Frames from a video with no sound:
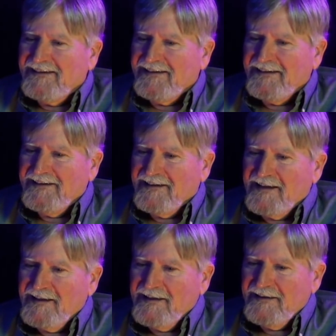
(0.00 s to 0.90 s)
he
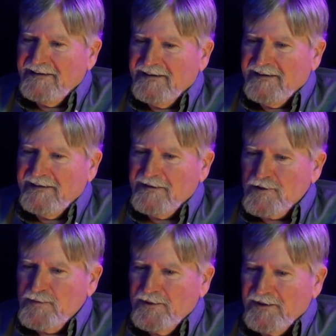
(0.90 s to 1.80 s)
had a
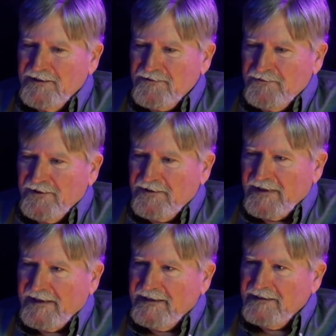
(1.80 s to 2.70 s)
experience with
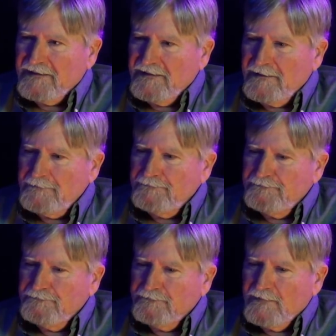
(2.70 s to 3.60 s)
a
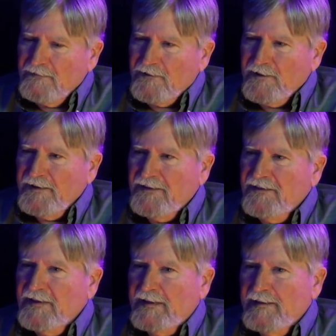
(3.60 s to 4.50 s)
very
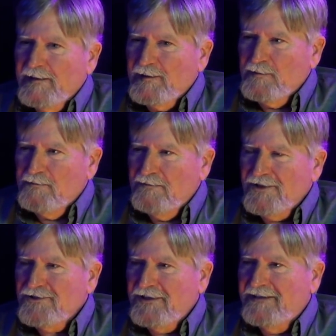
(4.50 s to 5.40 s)
thick,
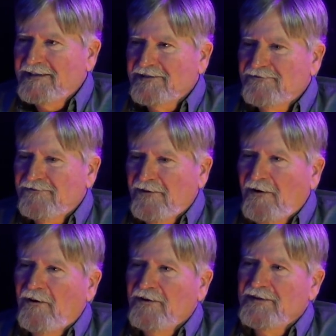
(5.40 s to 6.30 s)
misty-like
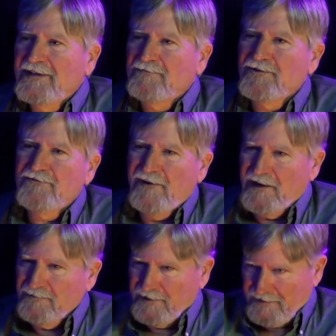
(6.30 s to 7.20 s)
fog that was
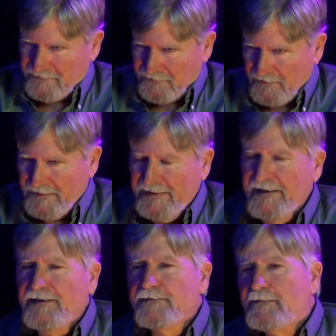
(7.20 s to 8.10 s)
following the run
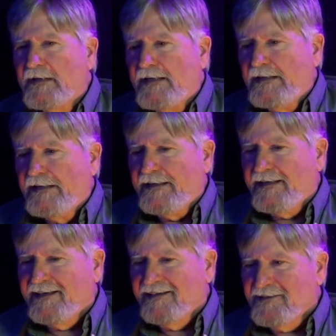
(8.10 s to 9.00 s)
down,
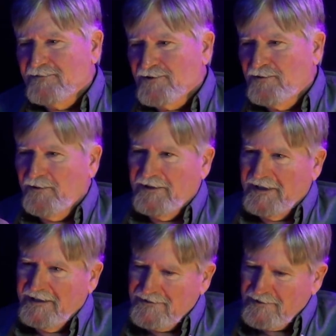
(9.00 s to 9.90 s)
and it was going
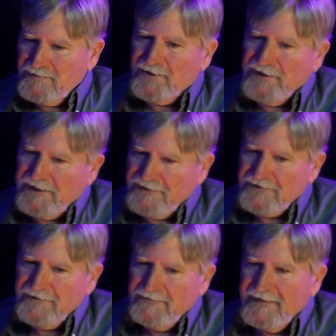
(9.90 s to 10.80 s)
against the
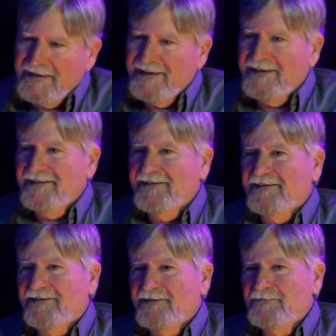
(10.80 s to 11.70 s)
breeze, and
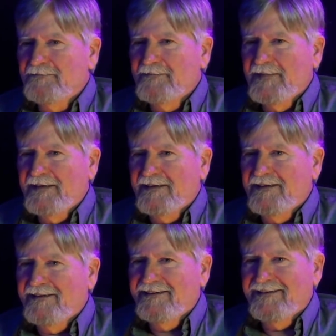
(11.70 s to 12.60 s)

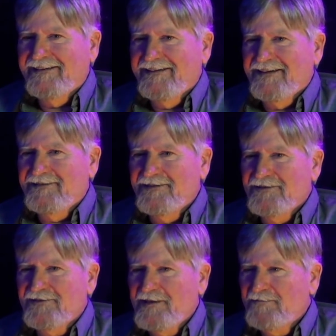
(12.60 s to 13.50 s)
it
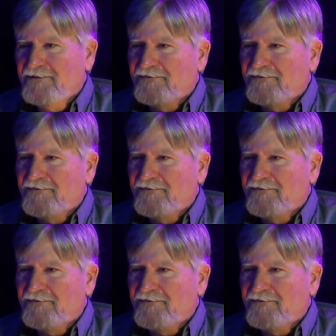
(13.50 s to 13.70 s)
didn't seem to